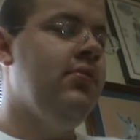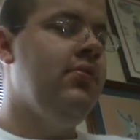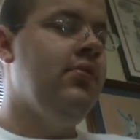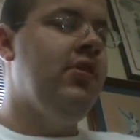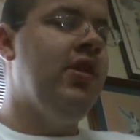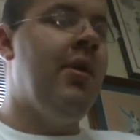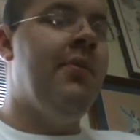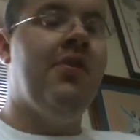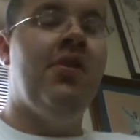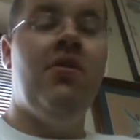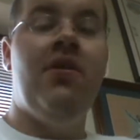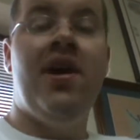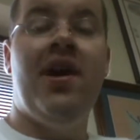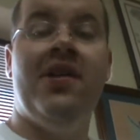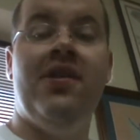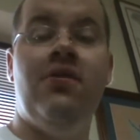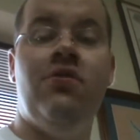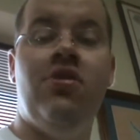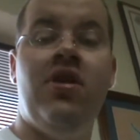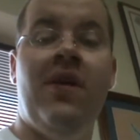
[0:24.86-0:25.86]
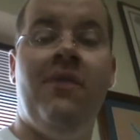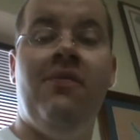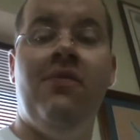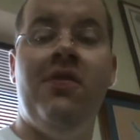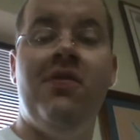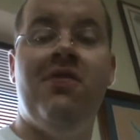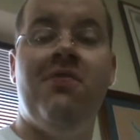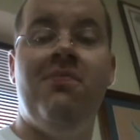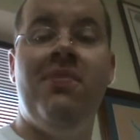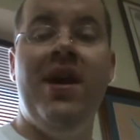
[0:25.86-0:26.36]
Number two, I got Jeff
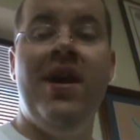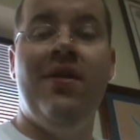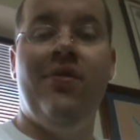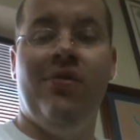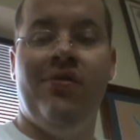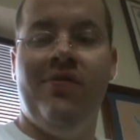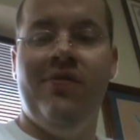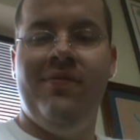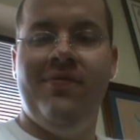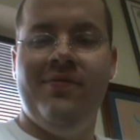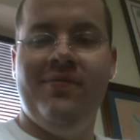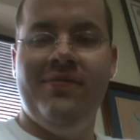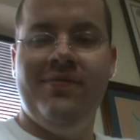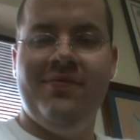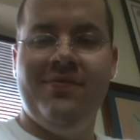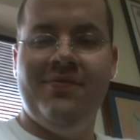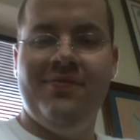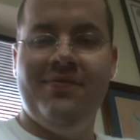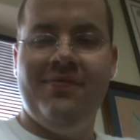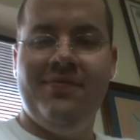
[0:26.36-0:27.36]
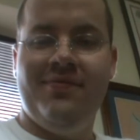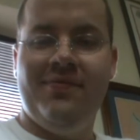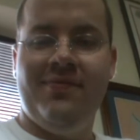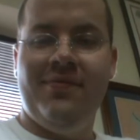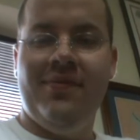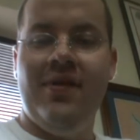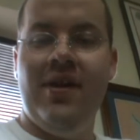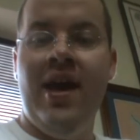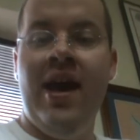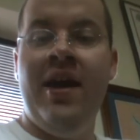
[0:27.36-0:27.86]
Woods' Bengals
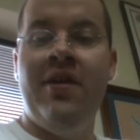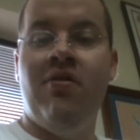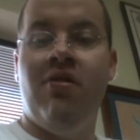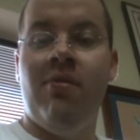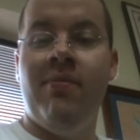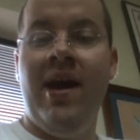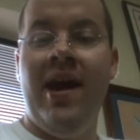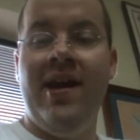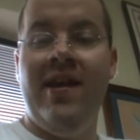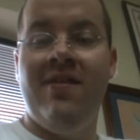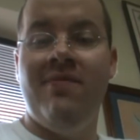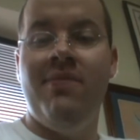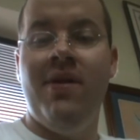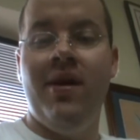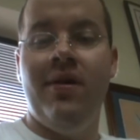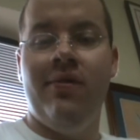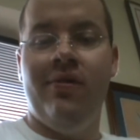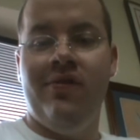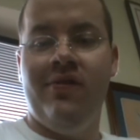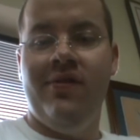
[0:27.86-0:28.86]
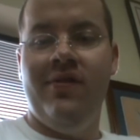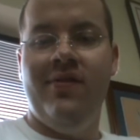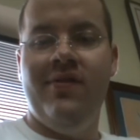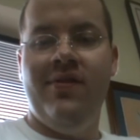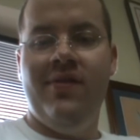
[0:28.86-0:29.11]
and Norm Haney's Bengals.